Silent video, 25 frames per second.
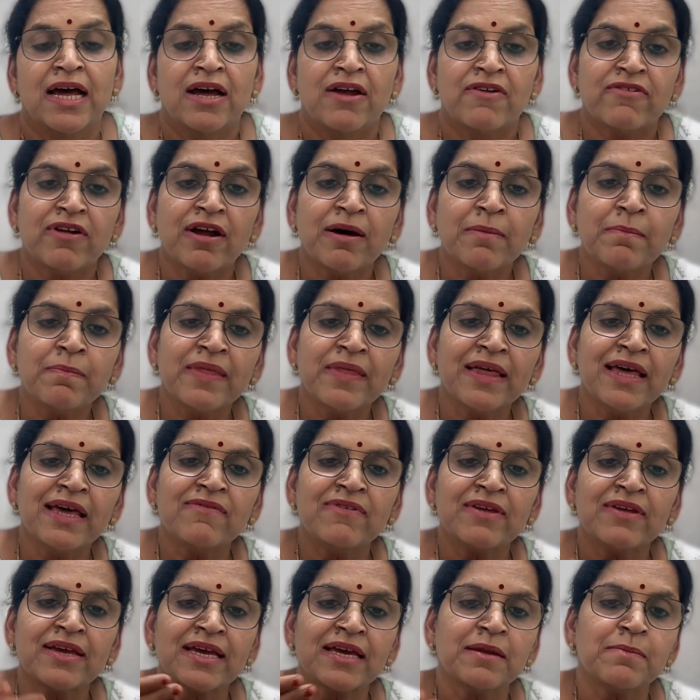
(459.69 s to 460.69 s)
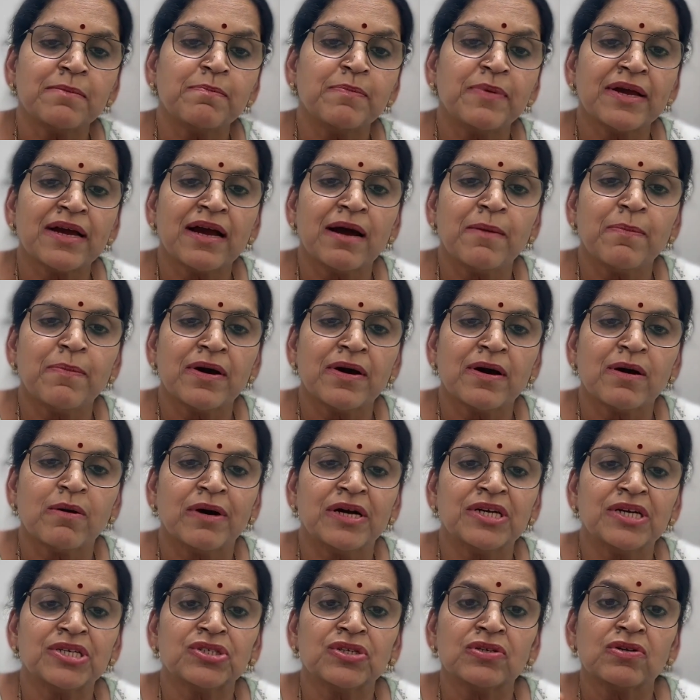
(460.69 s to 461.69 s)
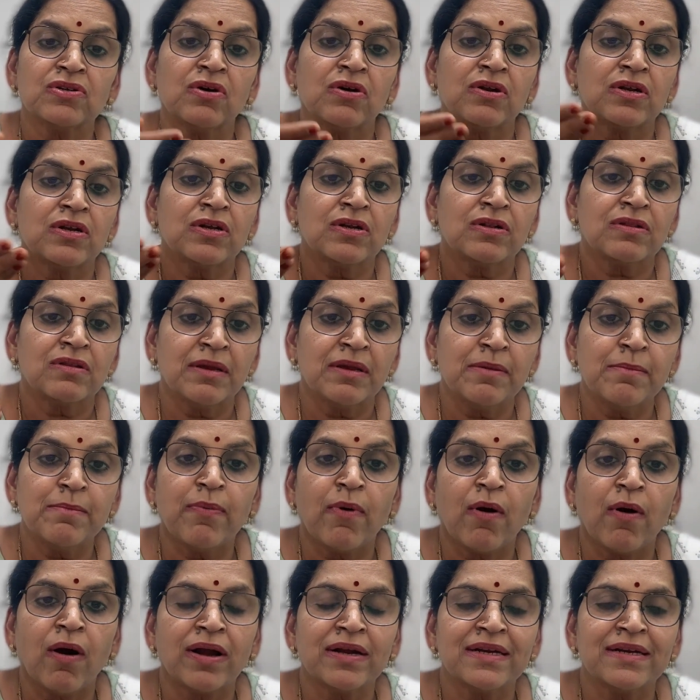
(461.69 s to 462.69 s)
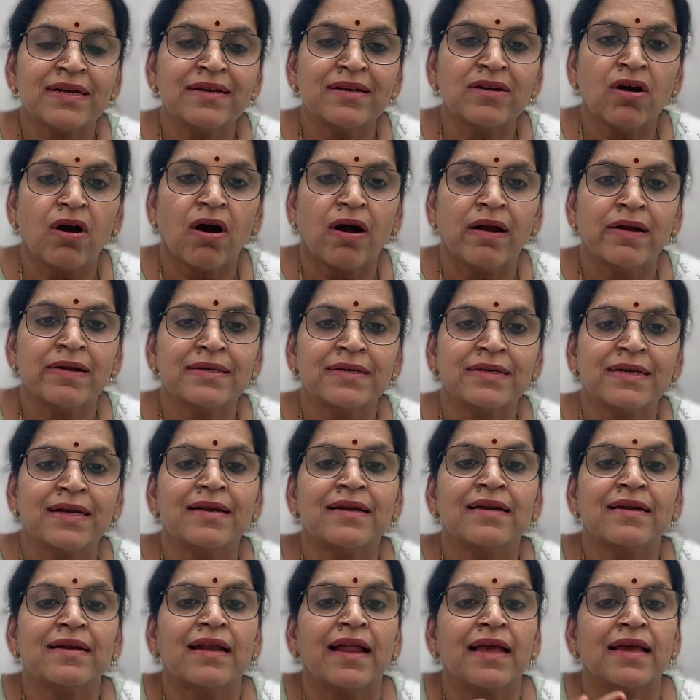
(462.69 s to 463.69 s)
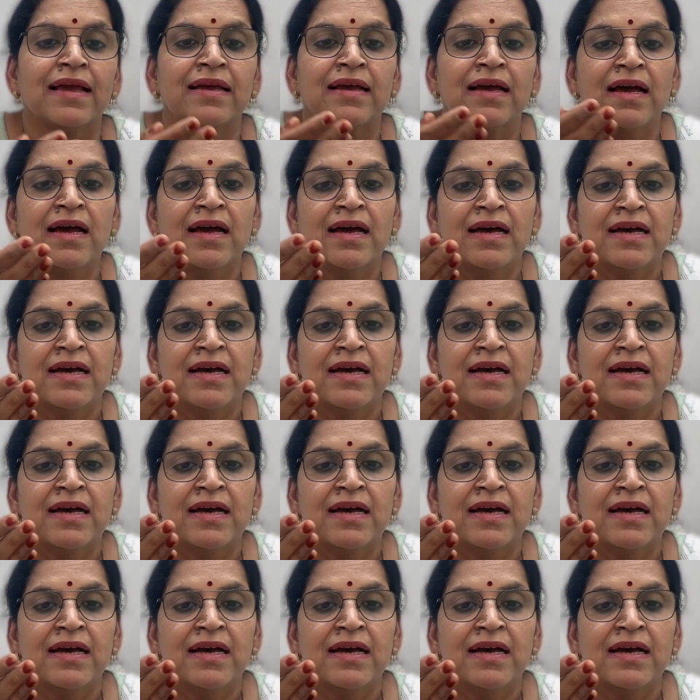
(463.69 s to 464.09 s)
From there, we can pick up a question or important content like